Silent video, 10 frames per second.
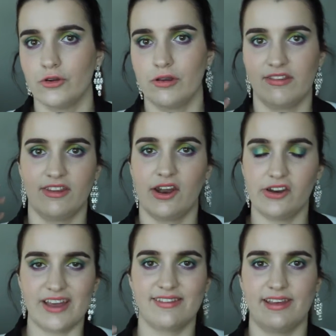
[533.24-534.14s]
It's
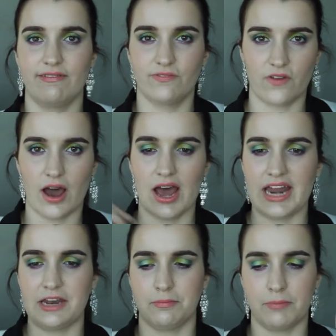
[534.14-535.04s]
nicely
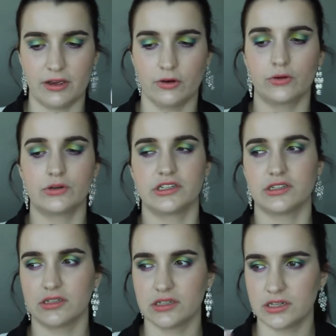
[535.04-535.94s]
fine and milled,
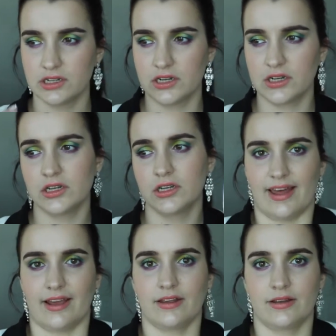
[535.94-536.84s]
and it's
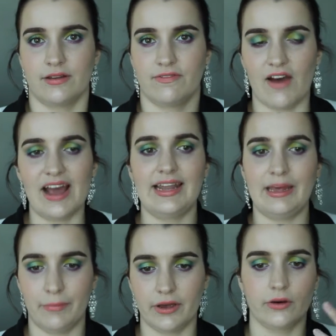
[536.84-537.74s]
like
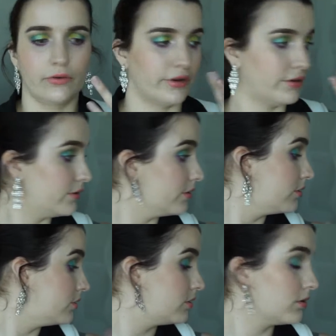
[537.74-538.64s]
finely milled, and
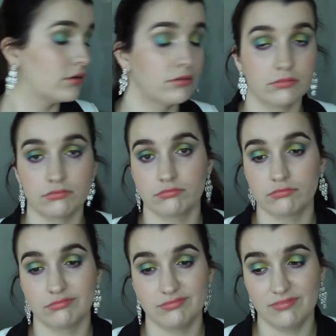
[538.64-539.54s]

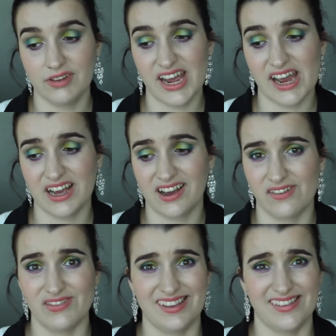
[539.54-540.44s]
yeah, I
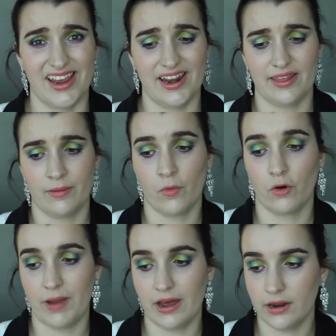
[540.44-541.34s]
can't really say anything
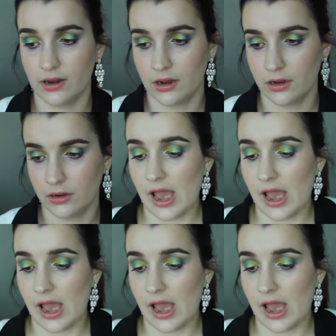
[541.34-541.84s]
more about it.